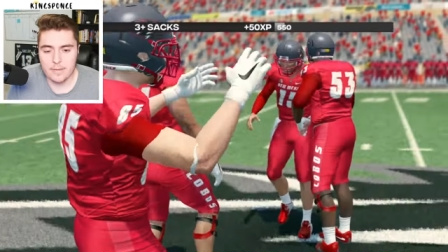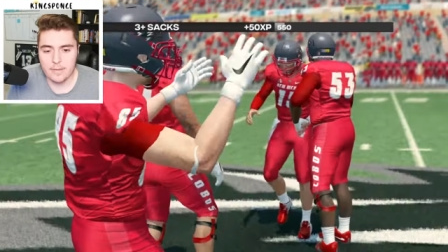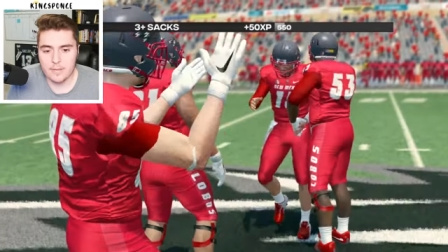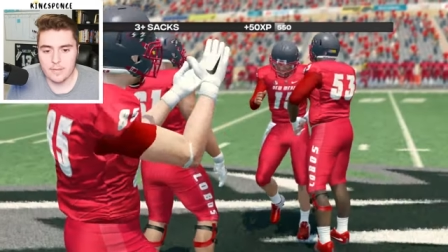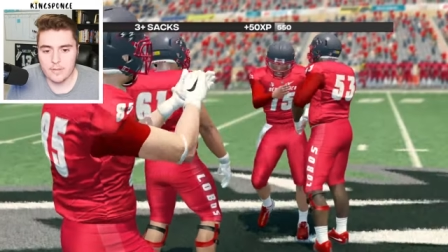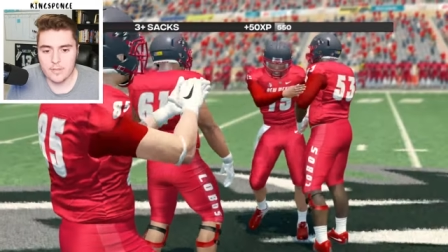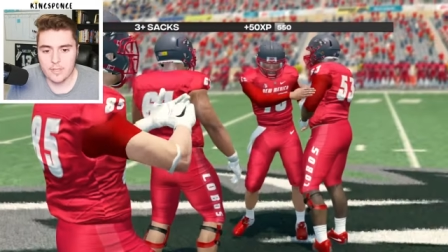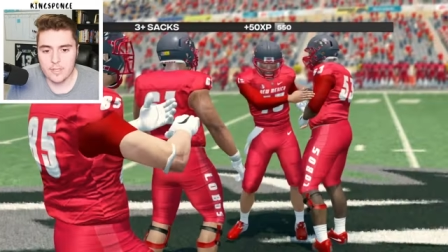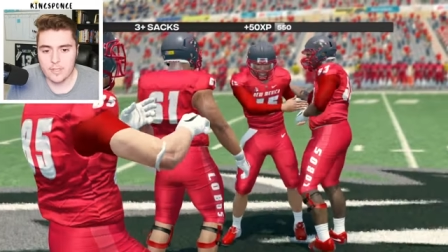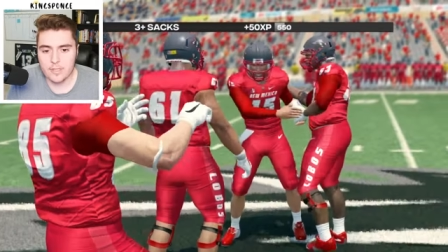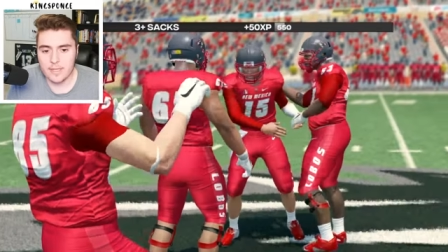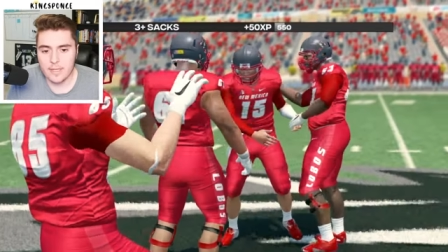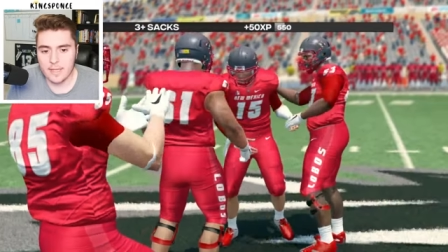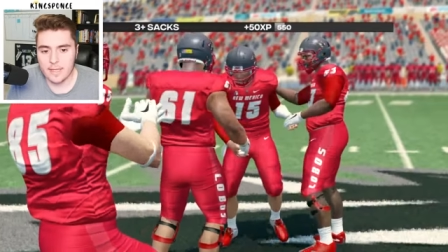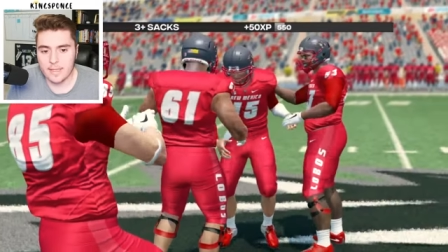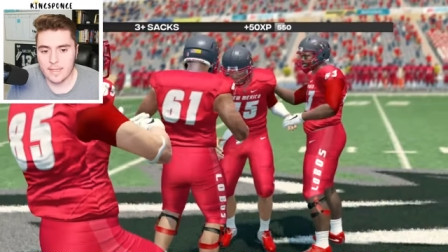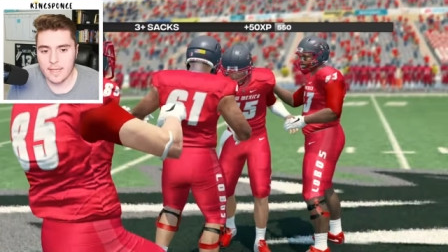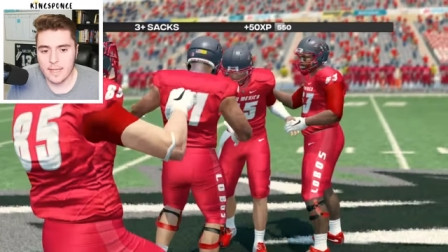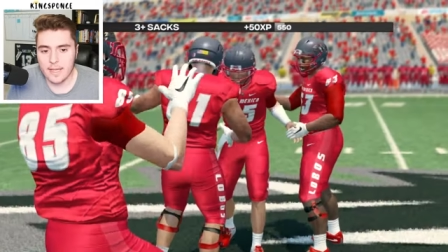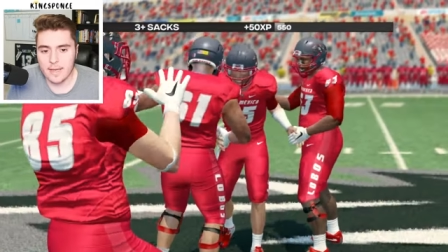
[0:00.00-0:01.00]
Just
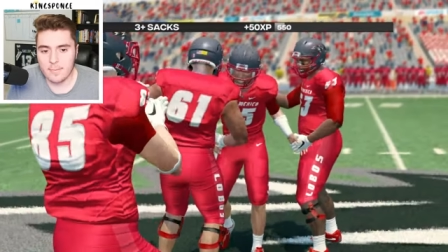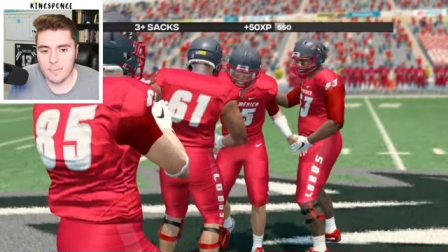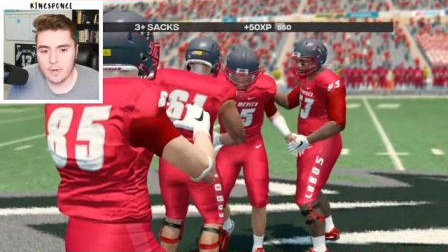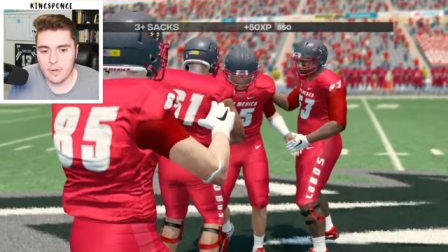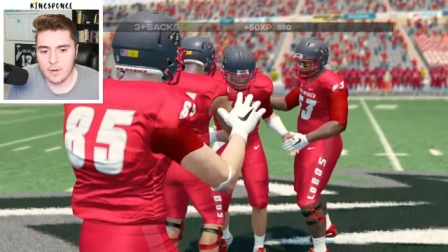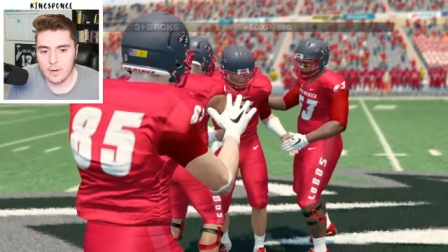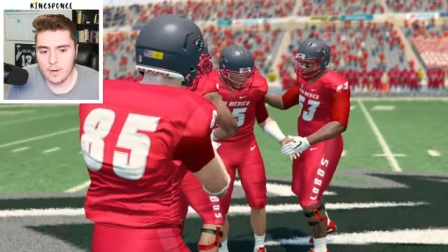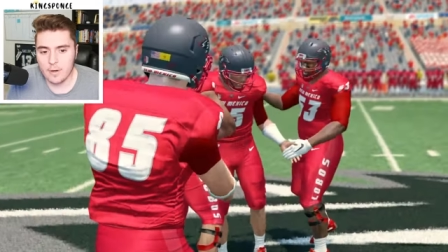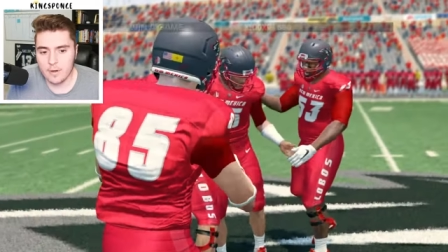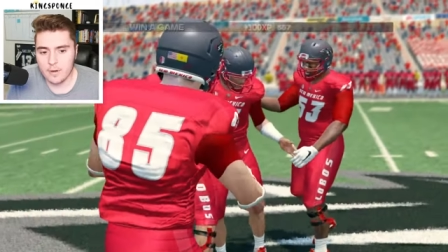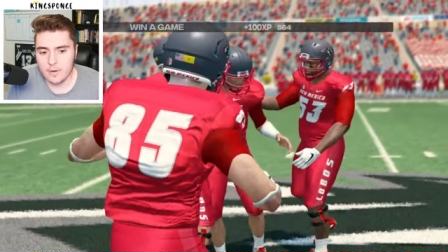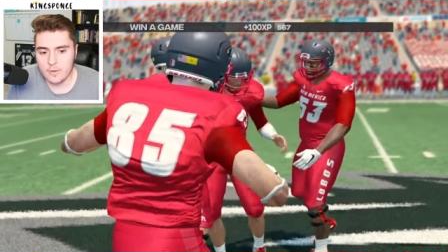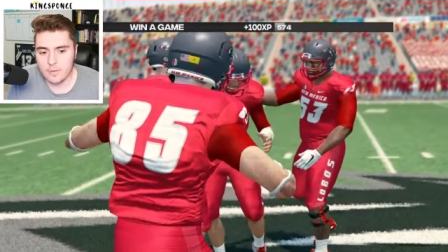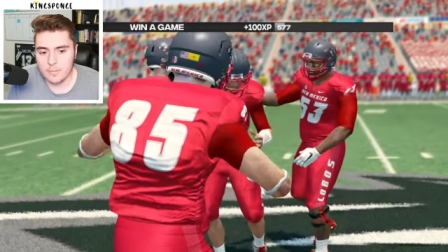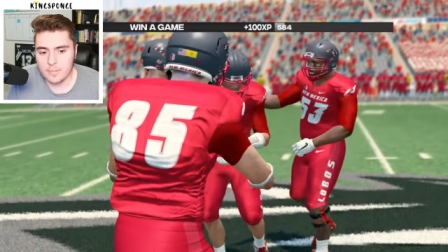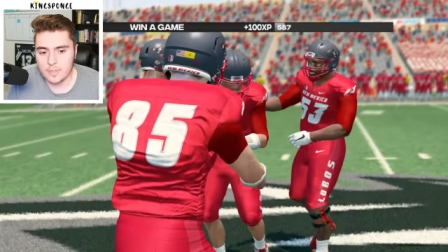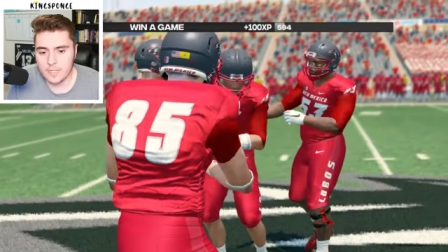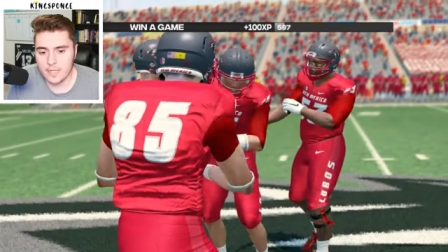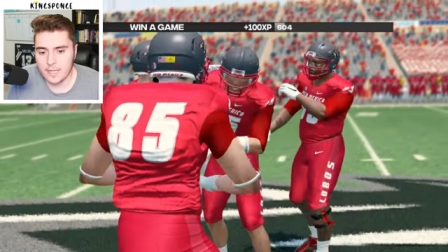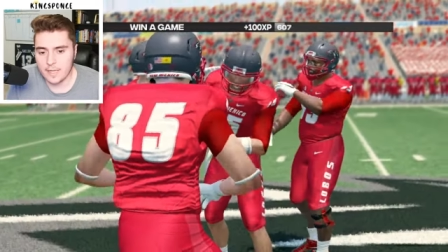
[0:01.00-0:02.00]
like that,
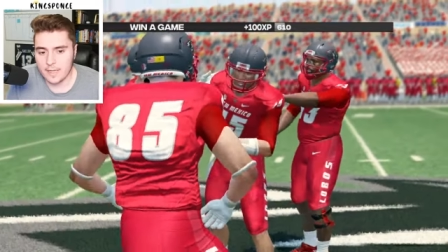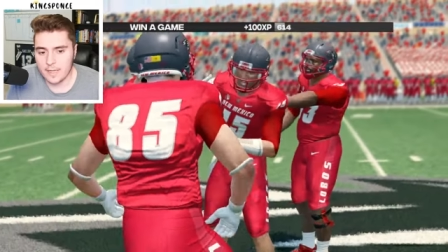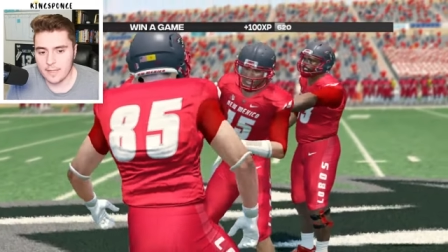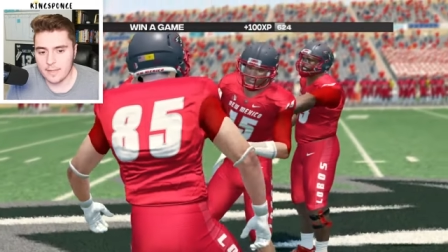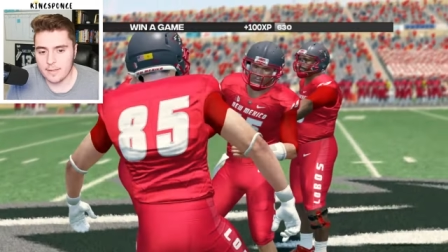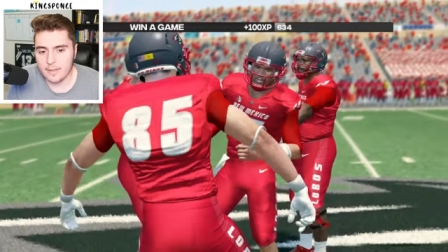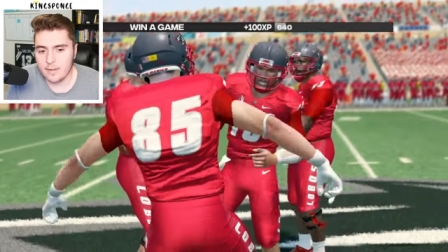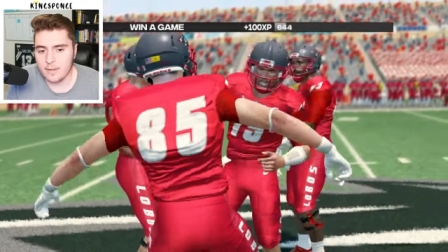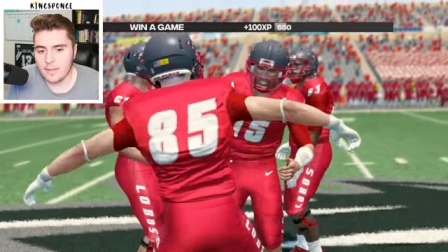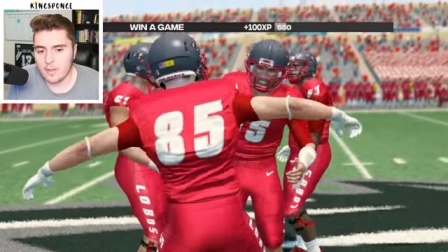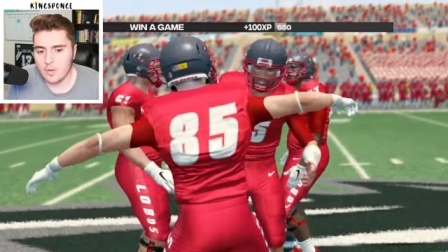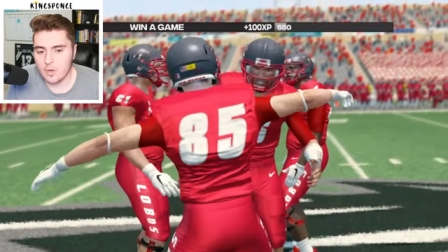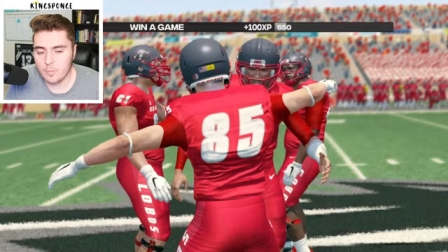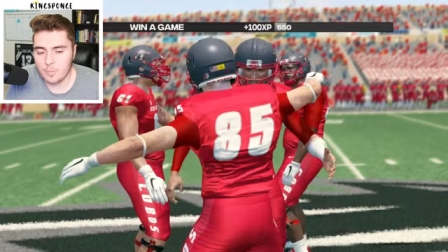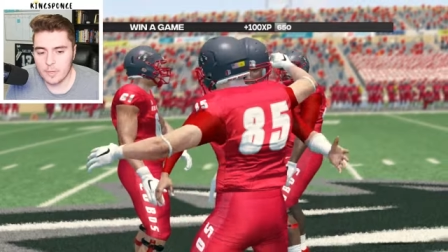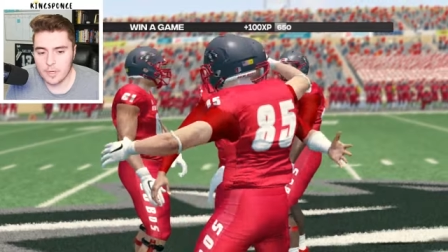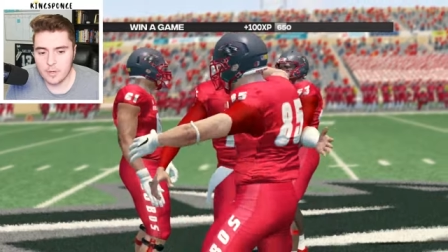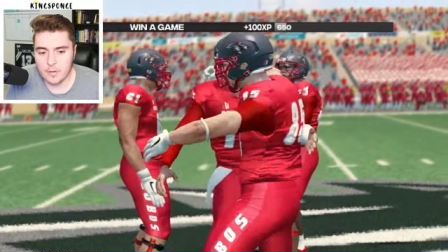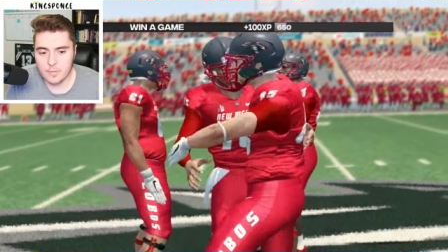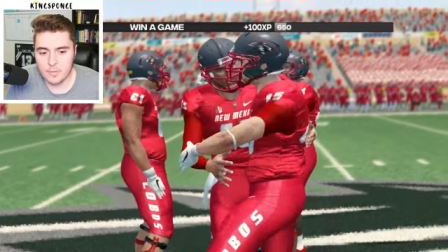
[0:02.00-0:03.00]
Mahomes and the
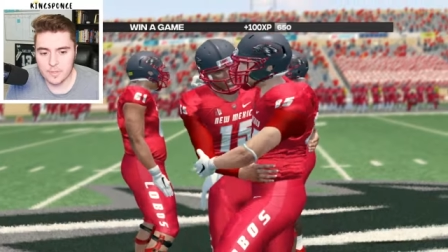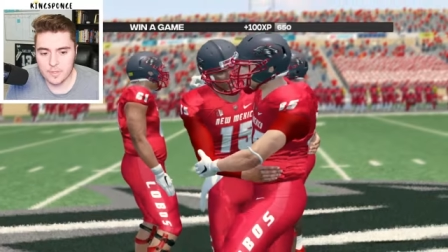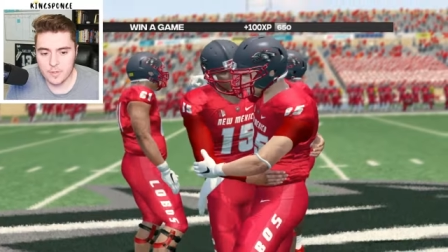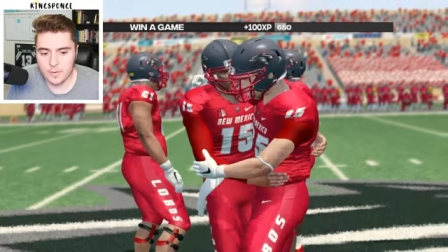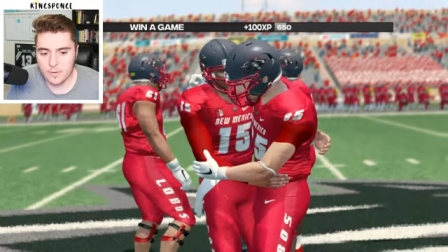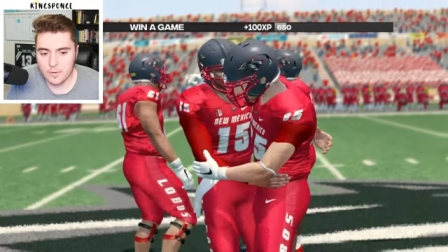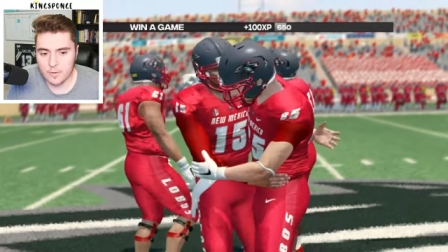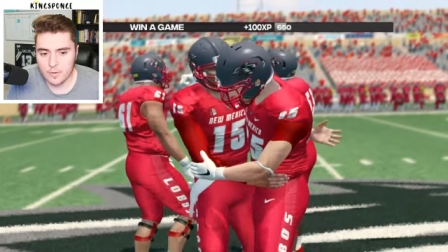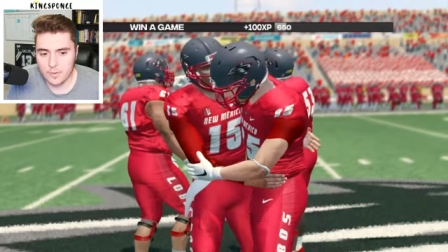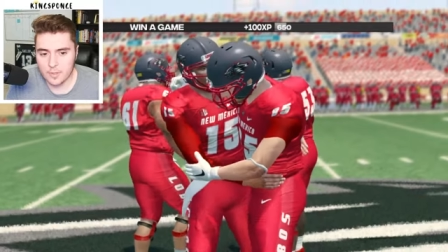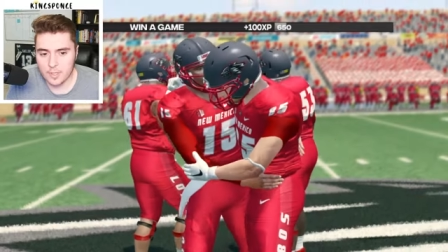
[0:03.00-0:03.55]
Lobos hold